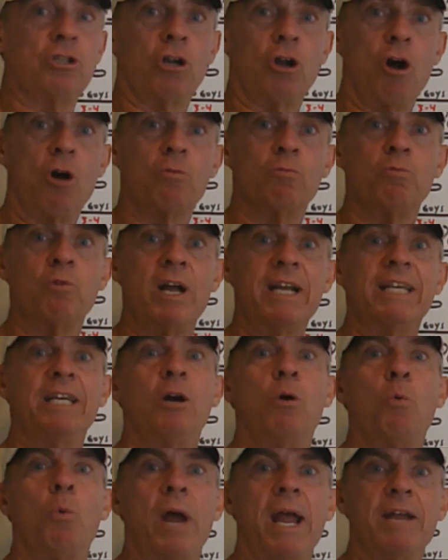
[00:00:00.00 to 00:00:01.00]
they're all running
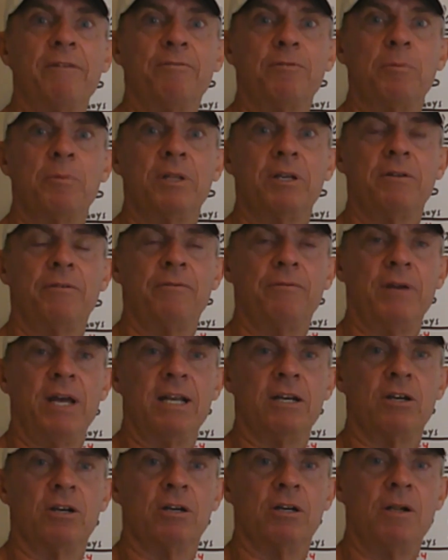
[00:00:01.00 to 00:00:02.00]
away from the
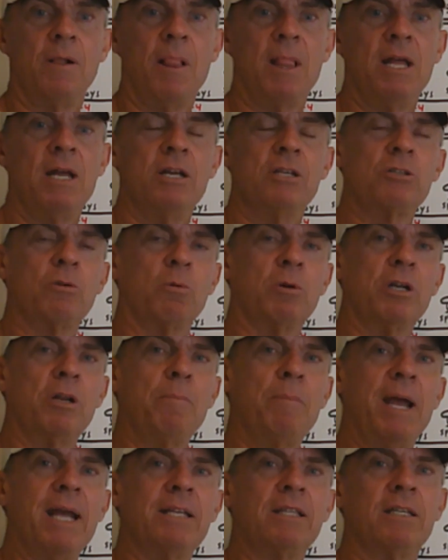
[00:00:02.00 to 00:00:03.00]
defender. So we're going
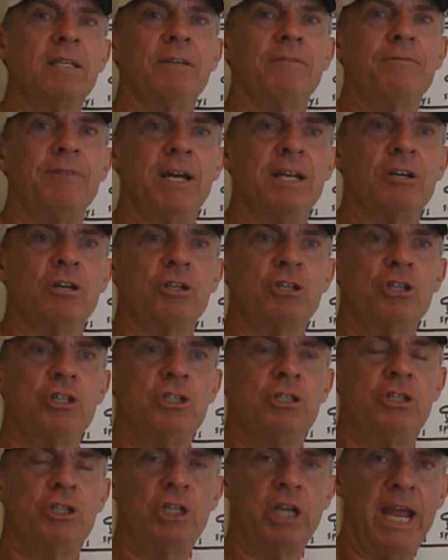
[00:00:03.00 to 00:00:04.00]
to make the defender
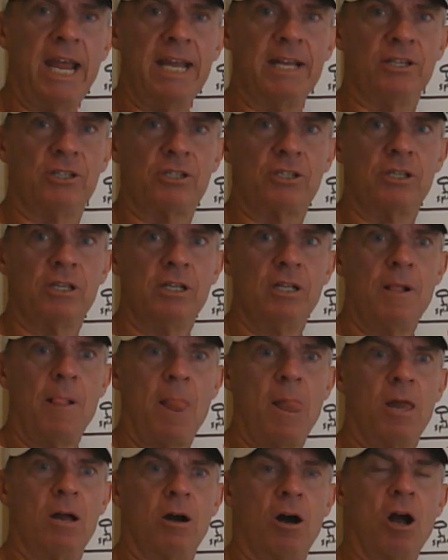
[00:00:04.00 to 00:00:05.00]
chase
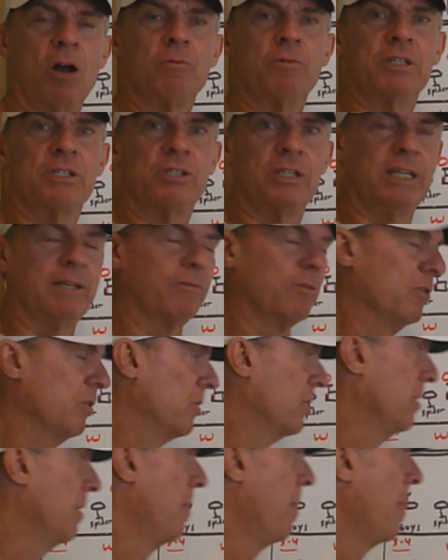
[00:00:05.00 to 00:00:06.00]
our receivers.